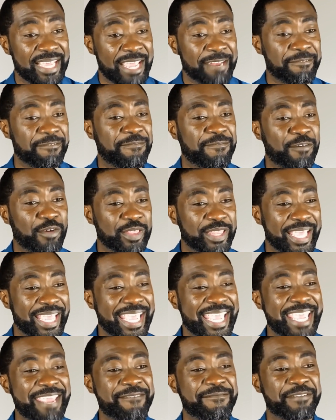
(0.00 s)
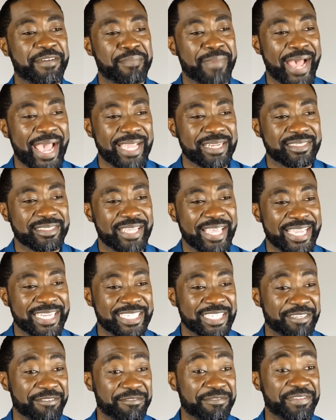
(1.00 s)
and fought the Ephraimites
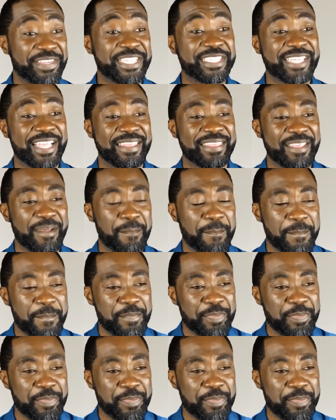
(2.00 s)
and defeated them.